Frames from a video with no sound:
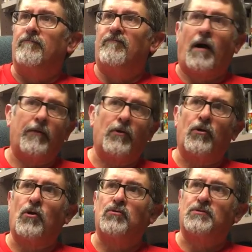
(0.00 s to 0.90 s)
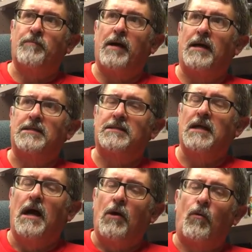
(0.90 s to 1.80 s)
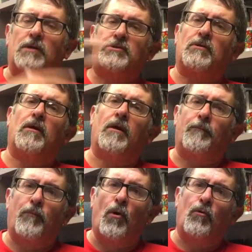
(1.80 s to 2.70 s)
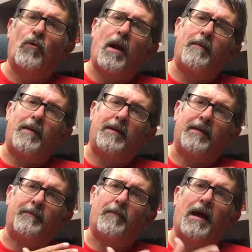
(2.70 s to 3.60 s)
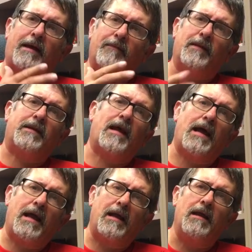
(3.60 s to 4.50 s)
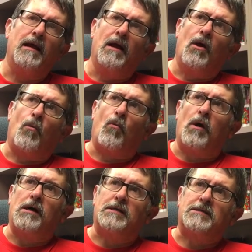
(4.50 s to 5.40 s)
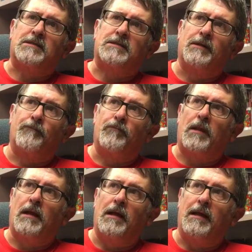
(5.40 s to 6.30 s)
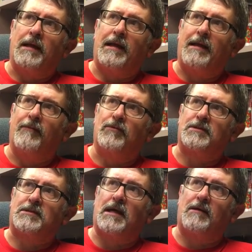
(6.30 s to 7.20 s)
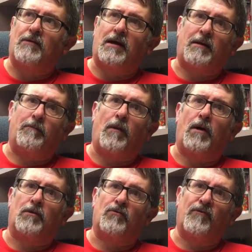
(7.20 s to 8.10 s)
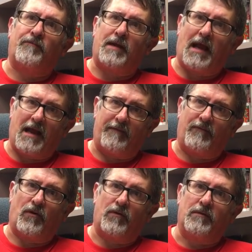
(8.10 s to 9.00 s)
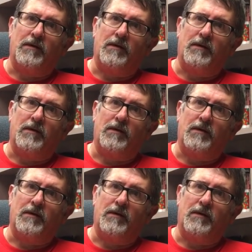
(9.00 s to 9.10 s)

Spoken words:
Father Knows Best. Lots of programming that back in the day was it was kind of like a model of behavior,